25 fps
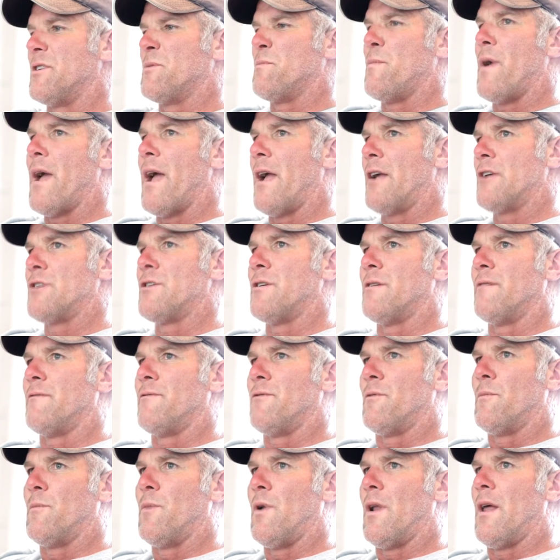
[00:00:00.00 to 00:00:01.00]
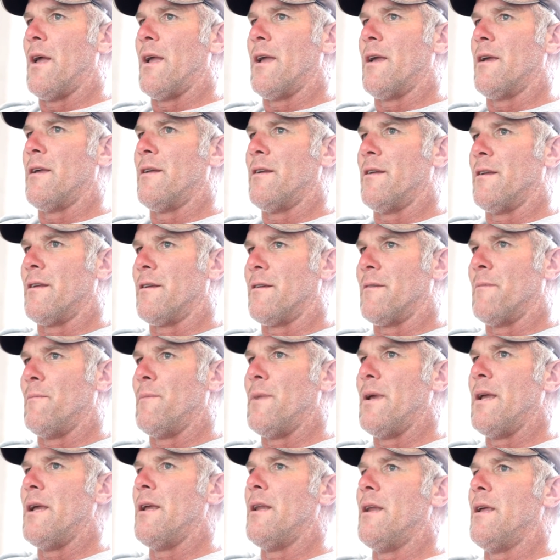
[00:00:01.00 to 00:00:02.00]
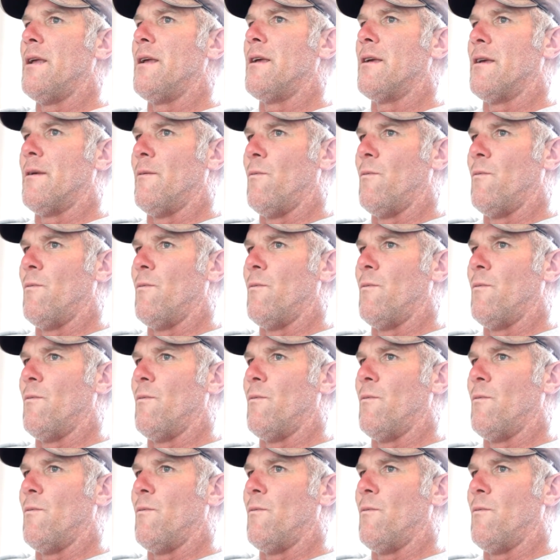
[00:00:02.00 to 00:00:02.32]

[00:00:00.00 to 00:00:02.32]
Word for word: passion for playing and competing